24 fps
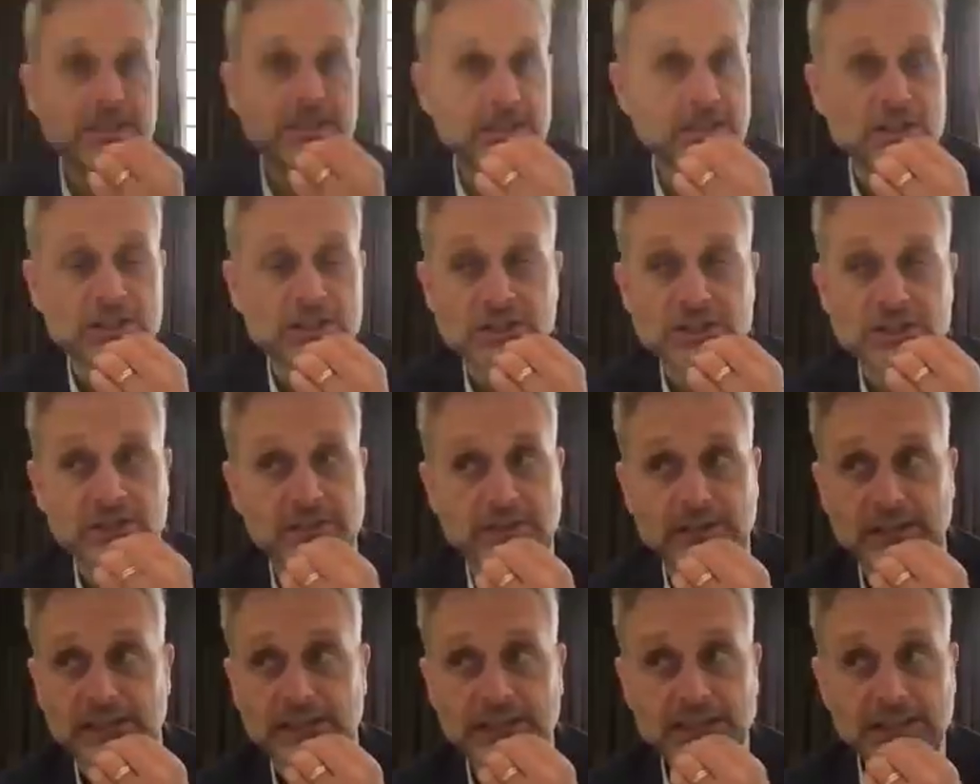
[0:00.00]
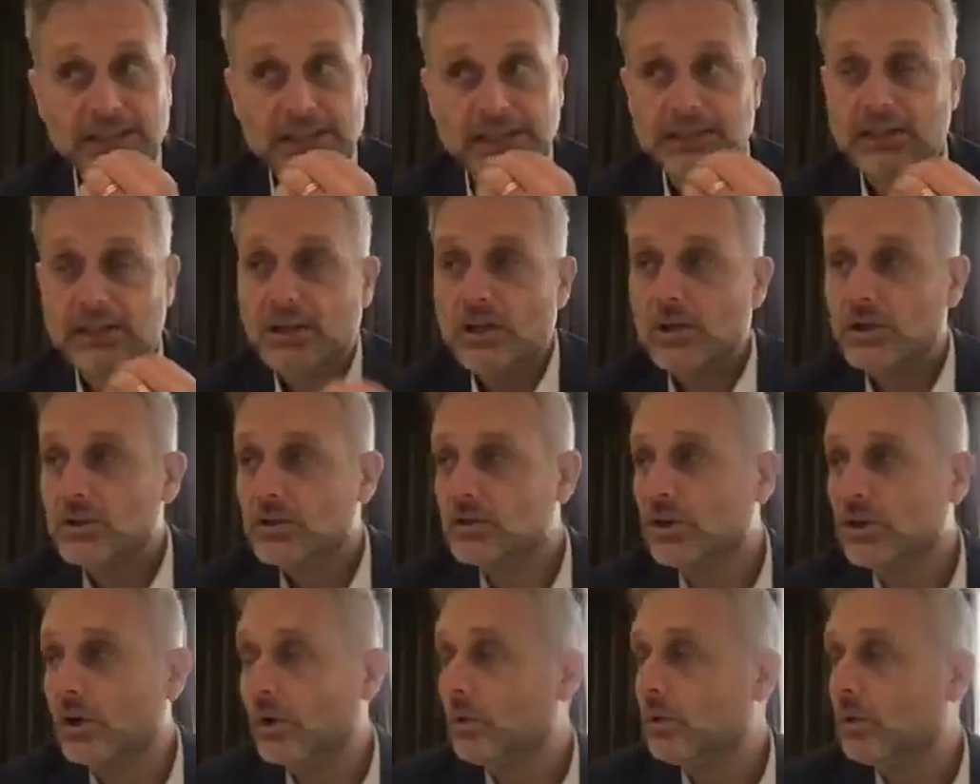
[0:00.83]
is sitting Shiva.
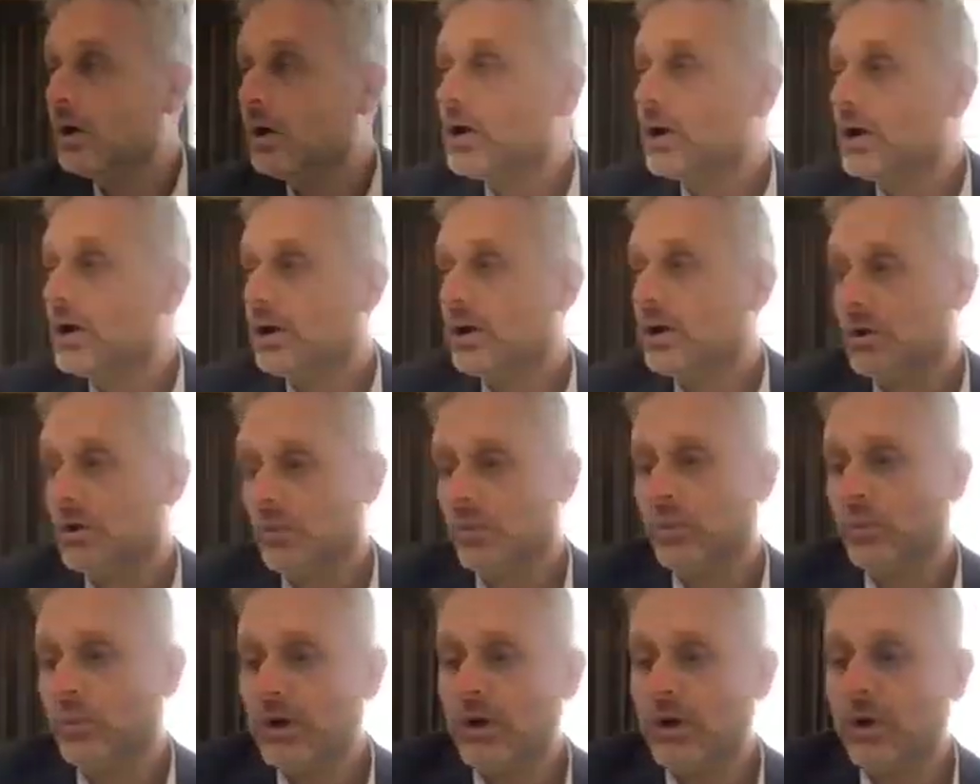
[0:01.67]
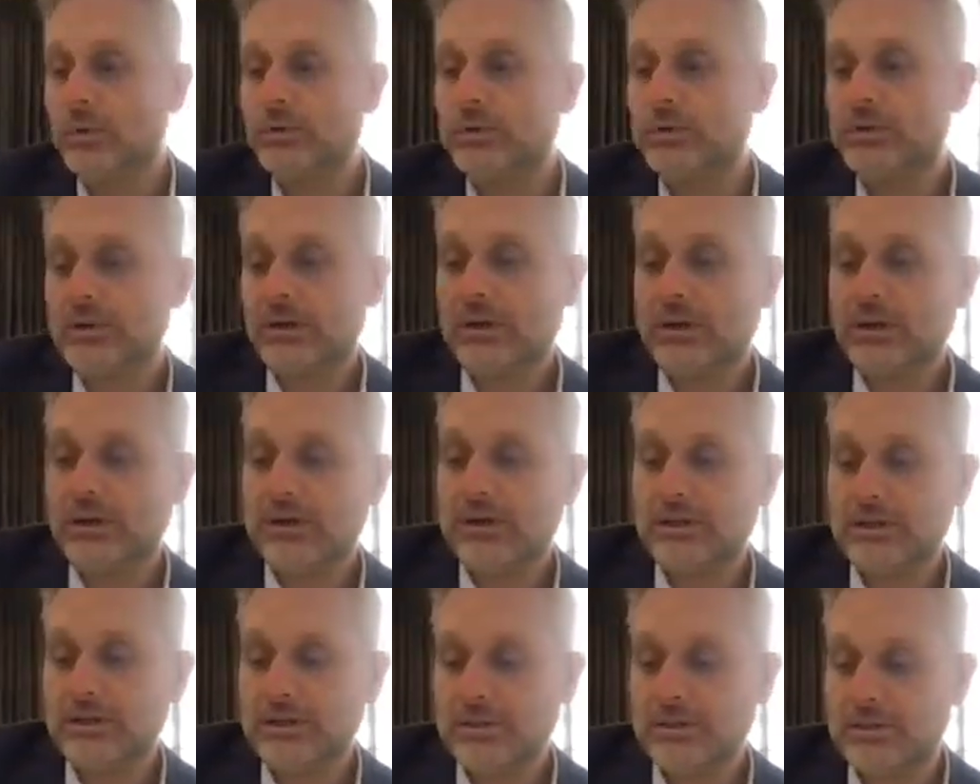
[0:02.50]
So we don't
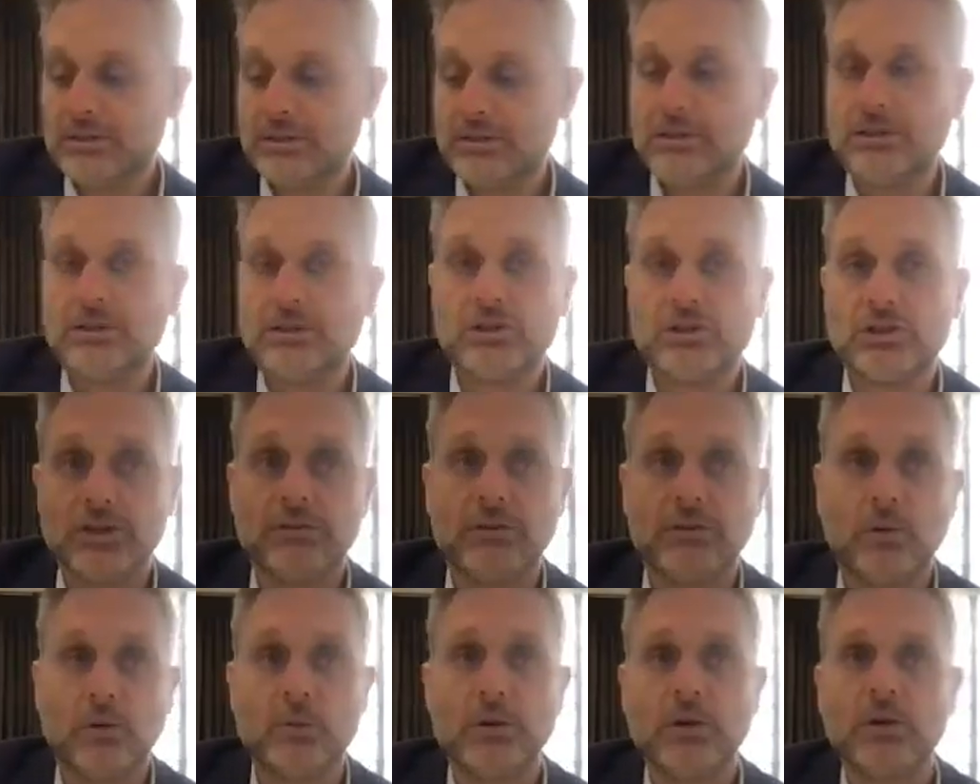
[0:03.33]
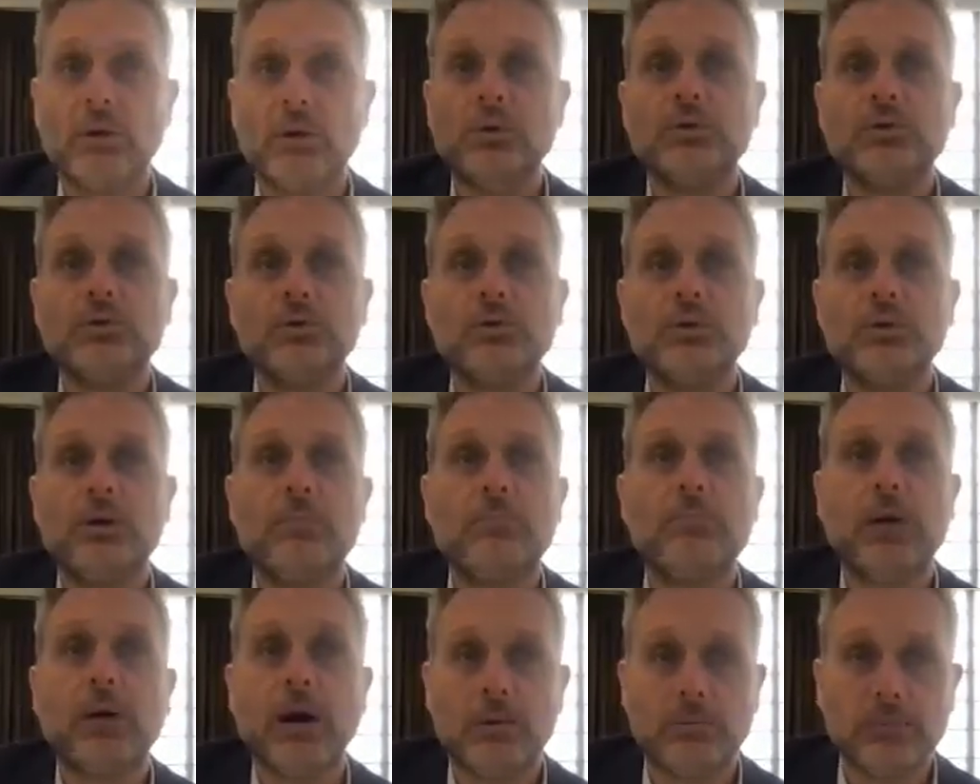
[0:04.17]
sit Shiva, we don't do the
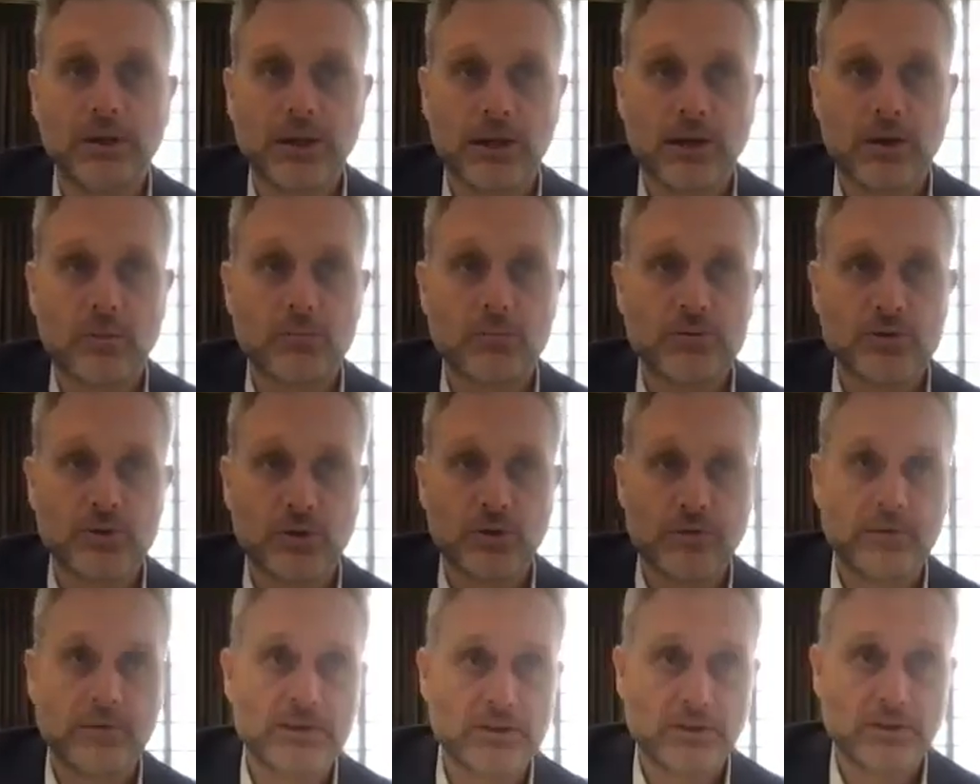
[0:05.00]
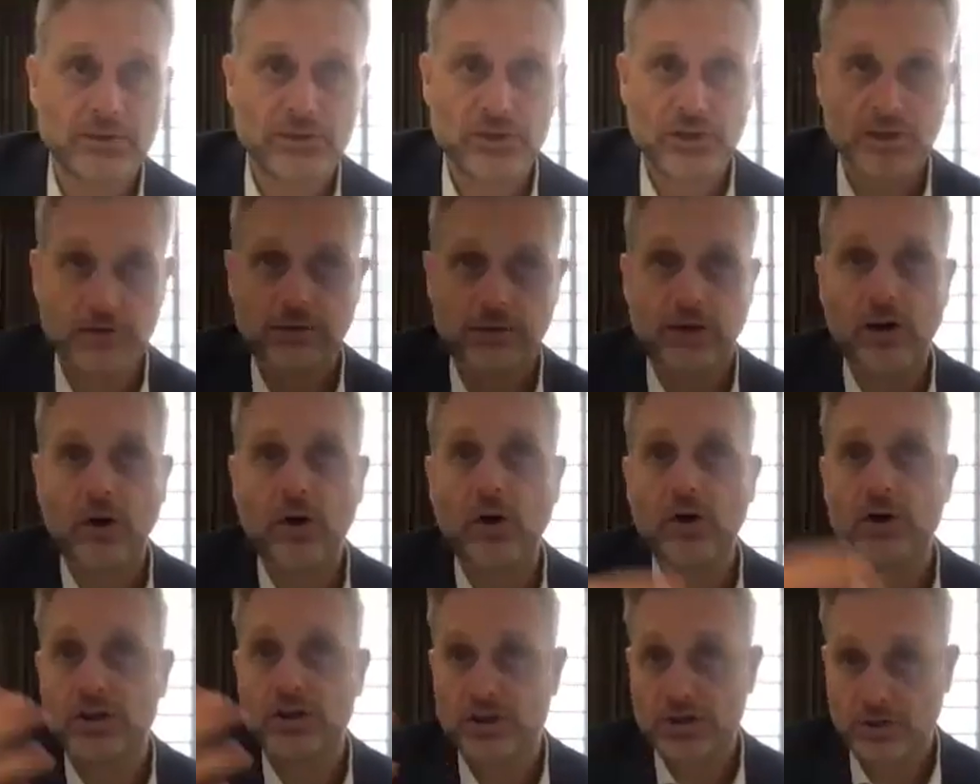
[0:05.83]
public observance of Shiva
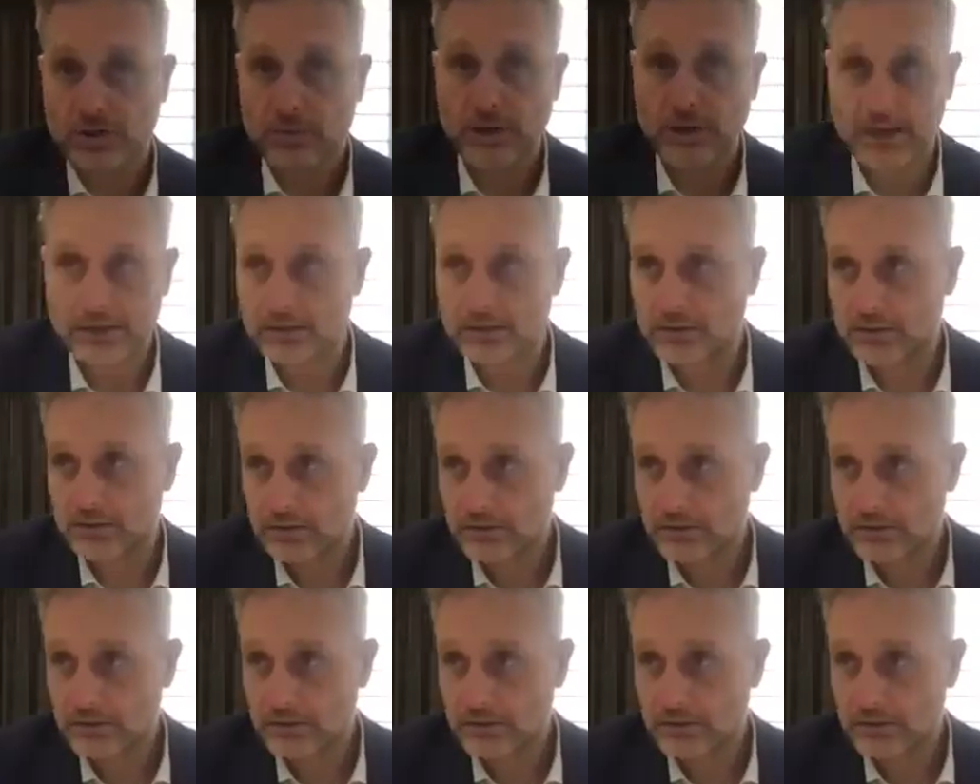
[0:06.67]
on Shabbat.